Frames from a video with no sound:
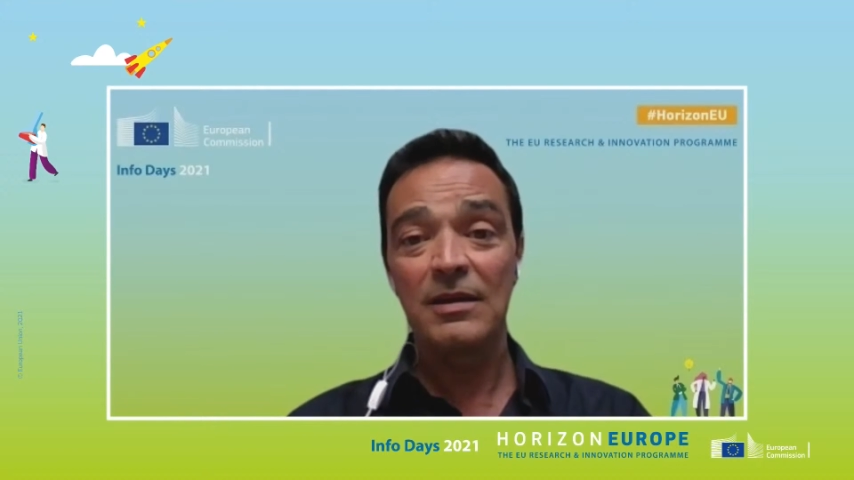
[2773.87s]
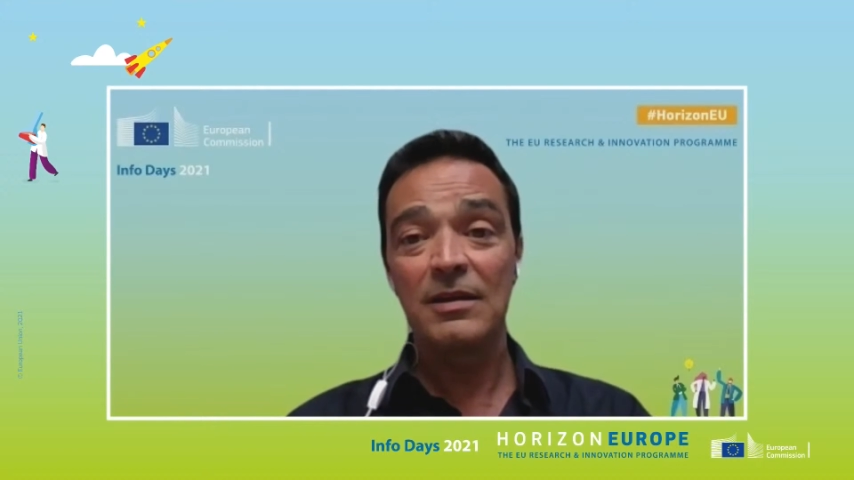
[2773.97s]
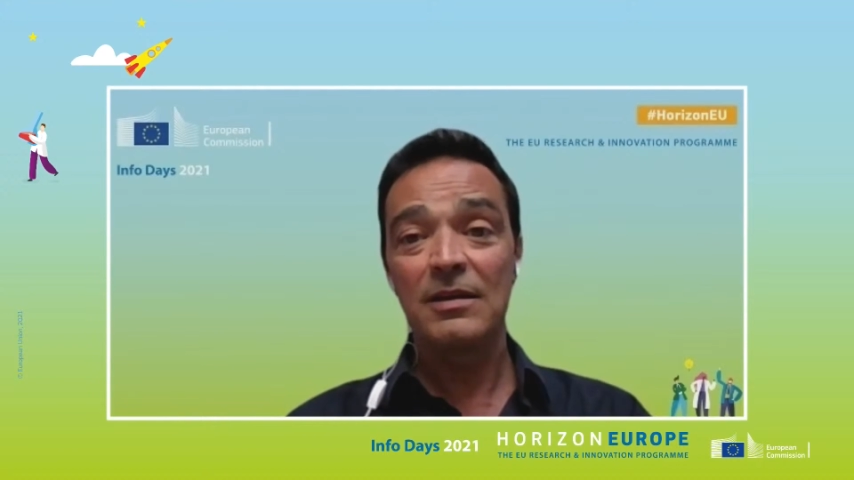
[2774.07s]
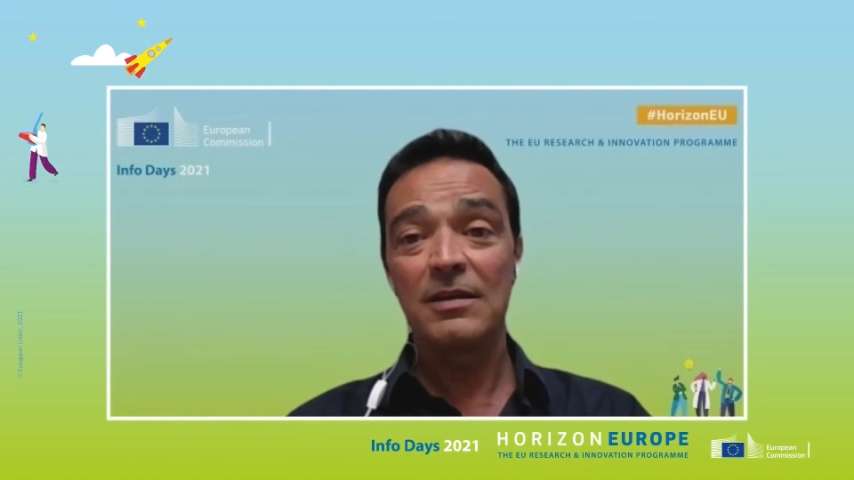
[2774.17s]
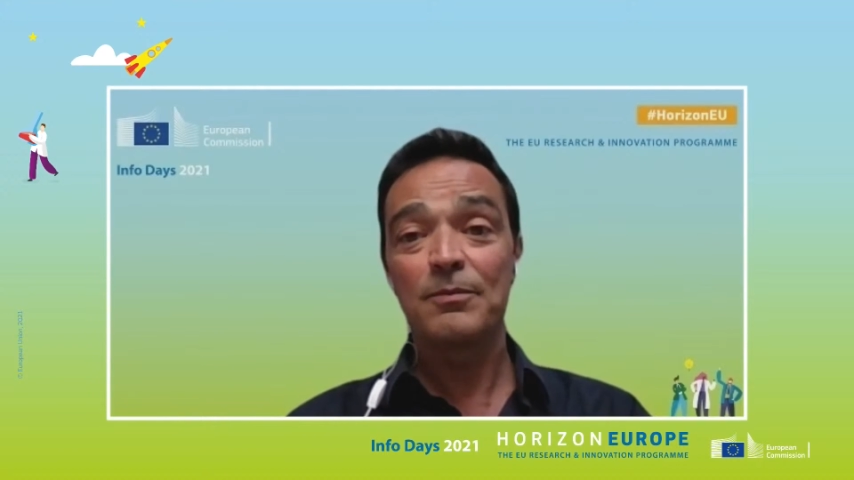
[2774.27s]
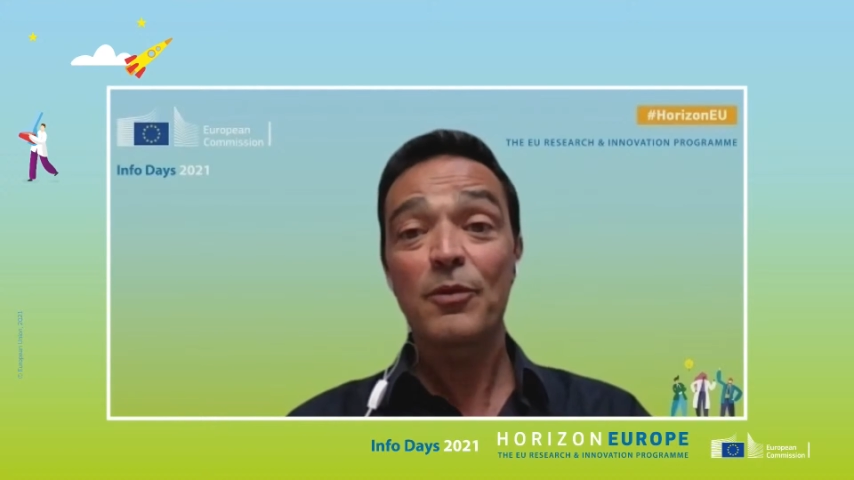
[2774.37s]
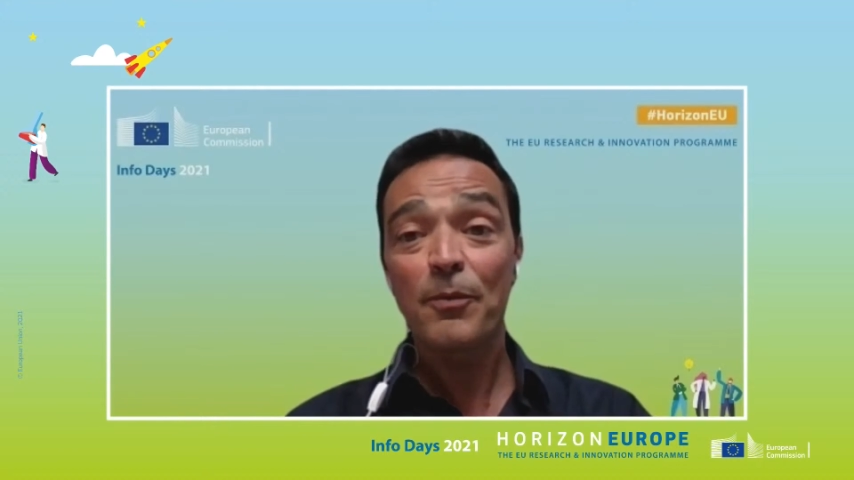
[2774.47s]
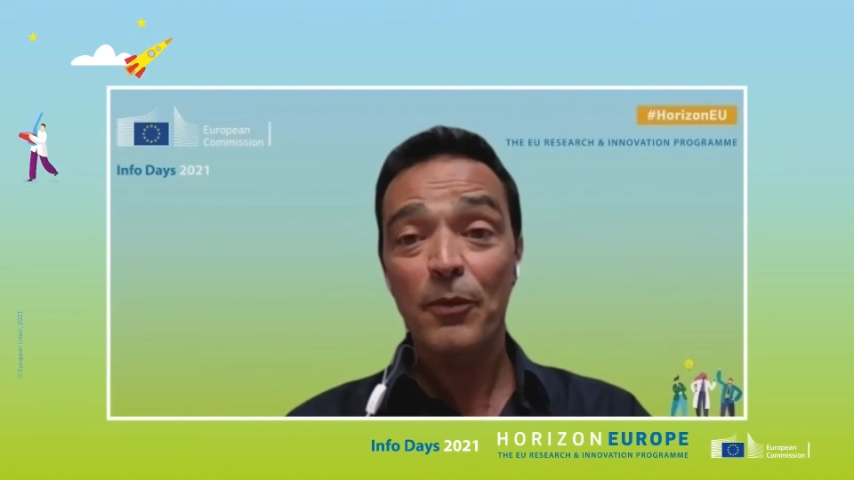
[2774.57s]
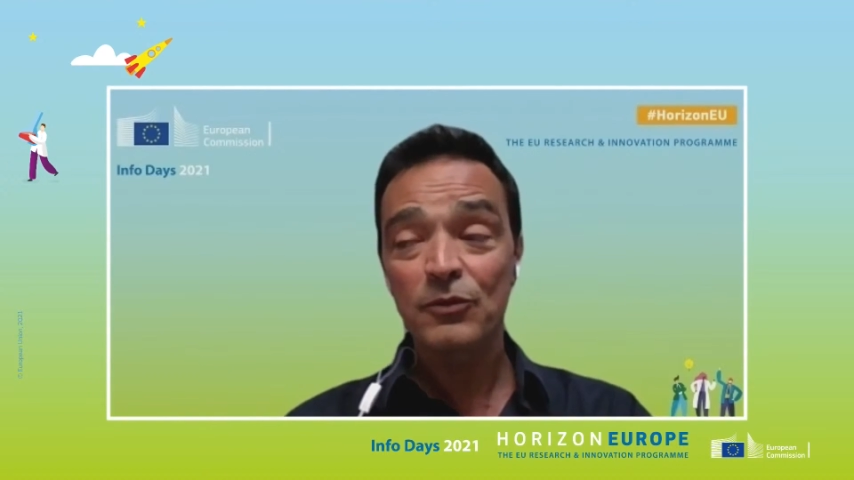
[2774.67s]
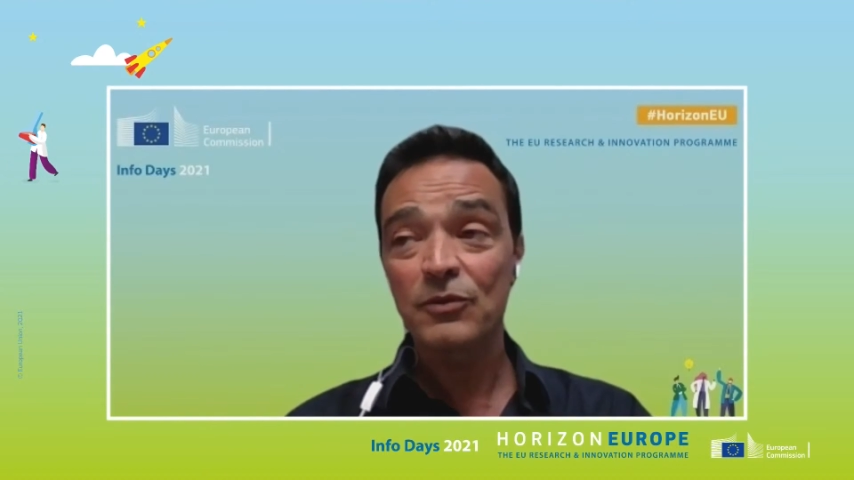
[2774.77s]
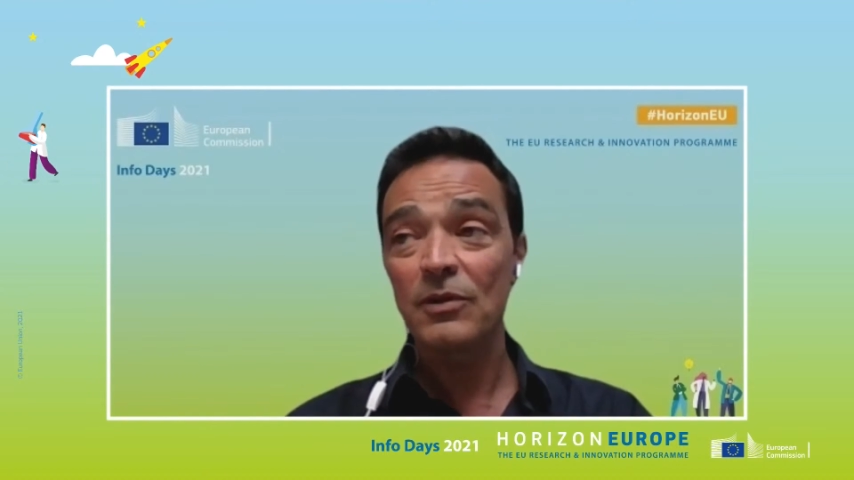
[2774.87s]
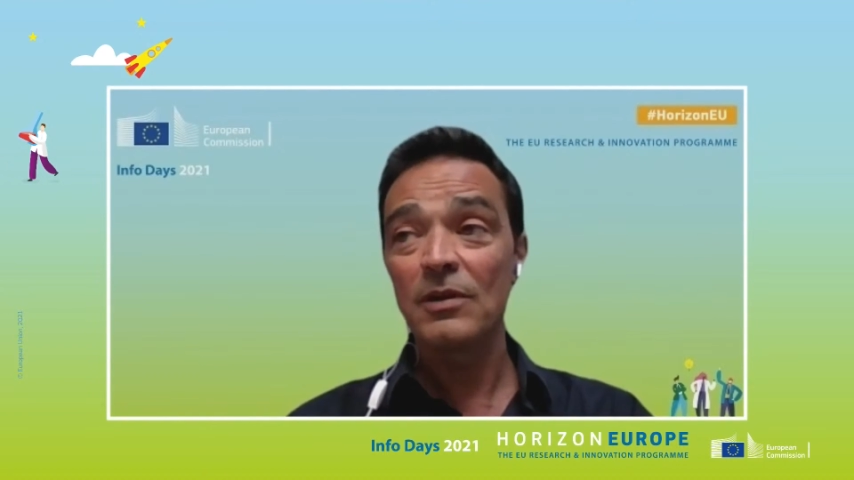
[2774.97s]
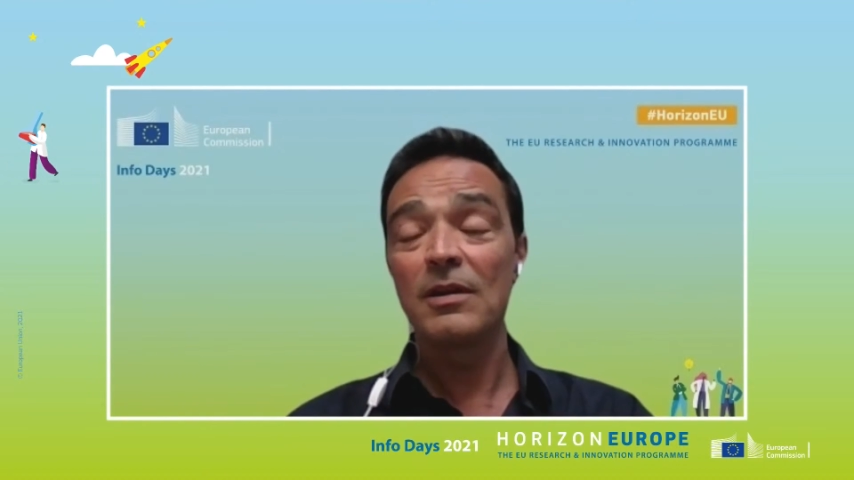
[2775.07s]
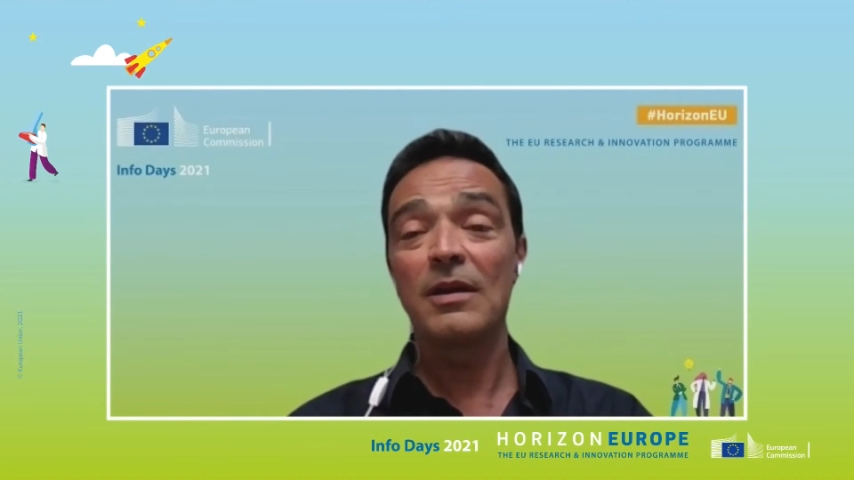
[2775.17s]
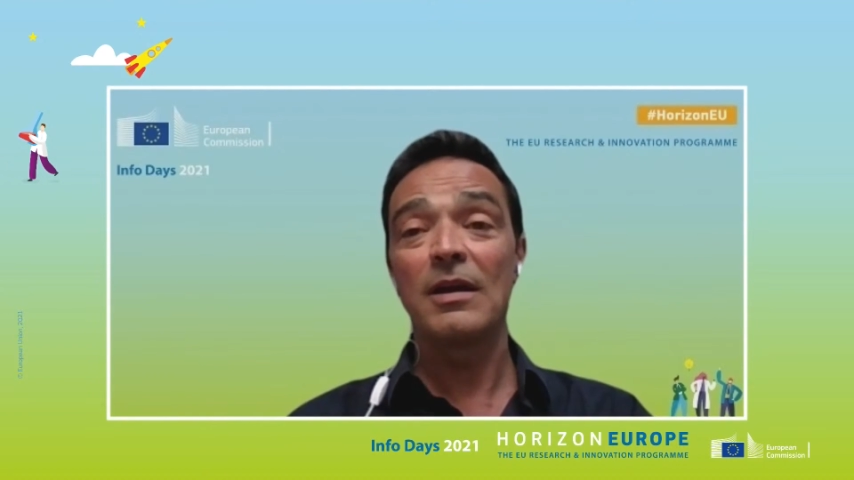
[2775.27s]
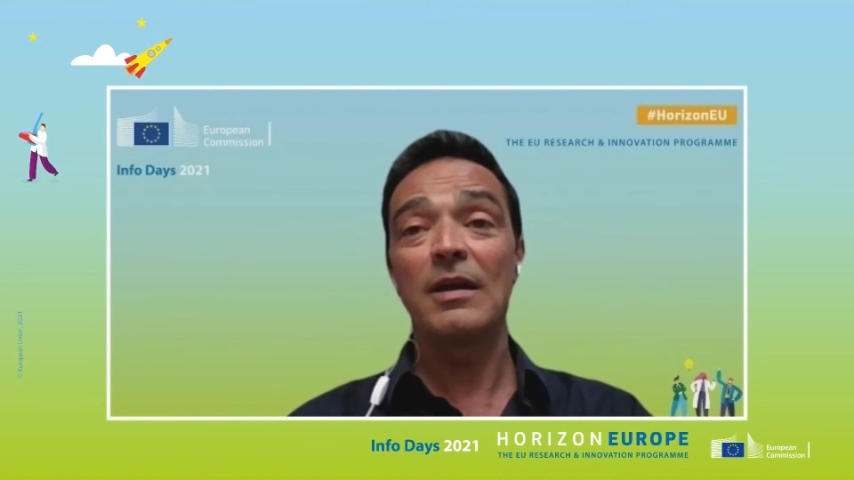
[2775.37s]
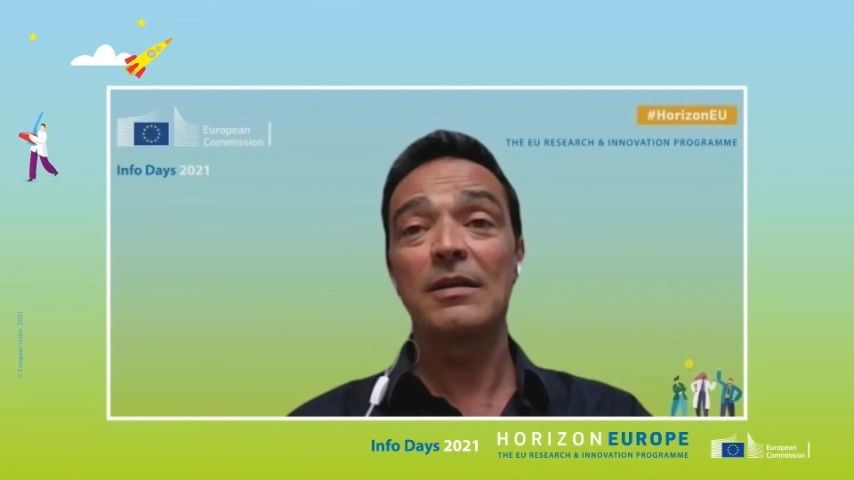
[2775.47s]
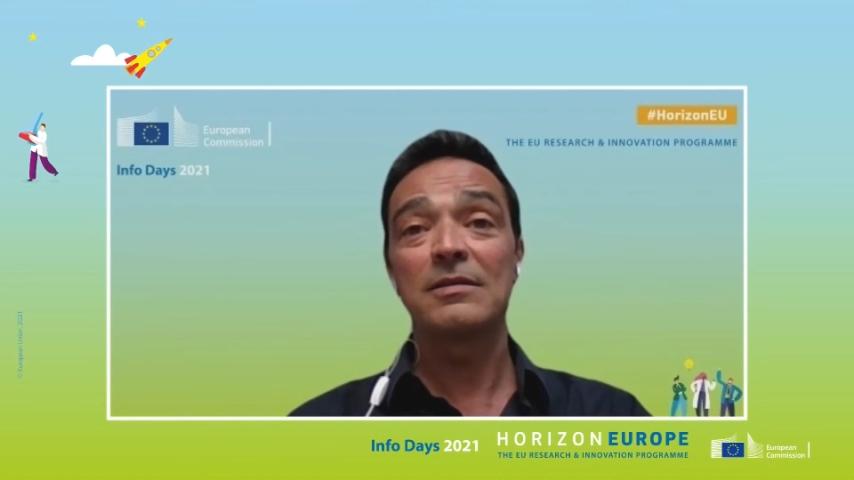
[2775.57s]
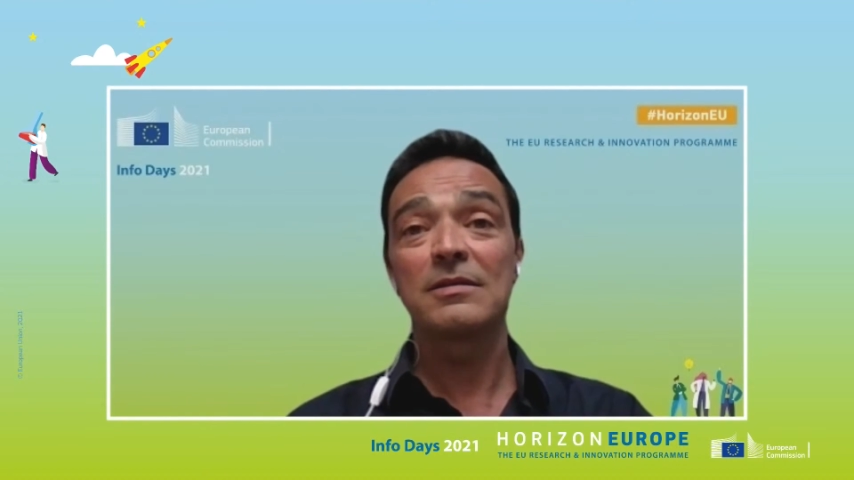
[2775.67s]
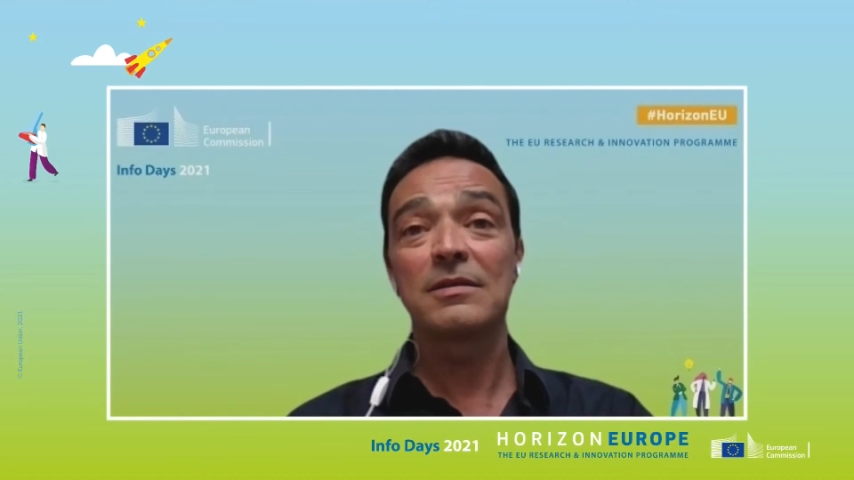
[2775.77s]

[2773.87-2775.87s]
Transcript: a proposal and